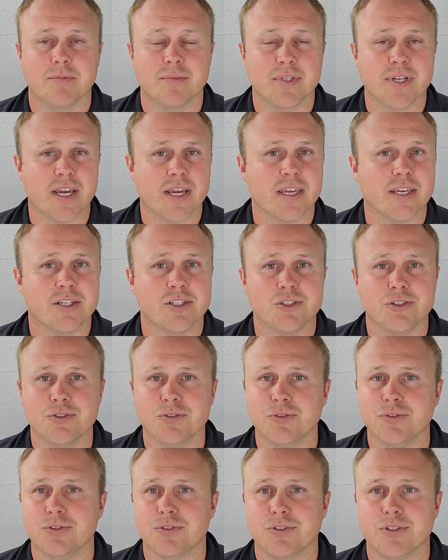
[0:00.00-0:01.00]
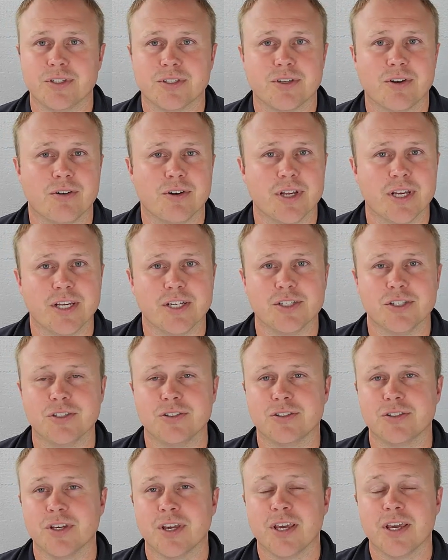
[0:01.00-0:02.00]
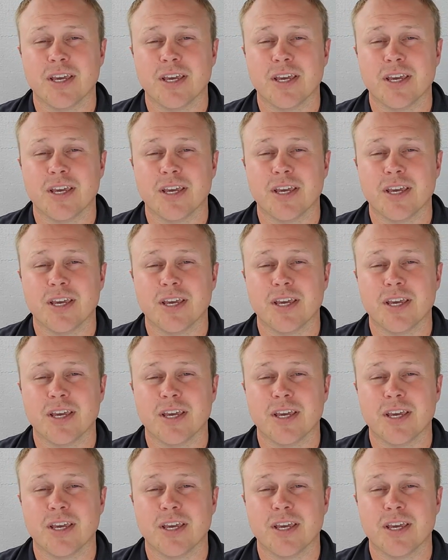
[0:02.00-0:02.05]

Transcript: neck issues, disc herniations.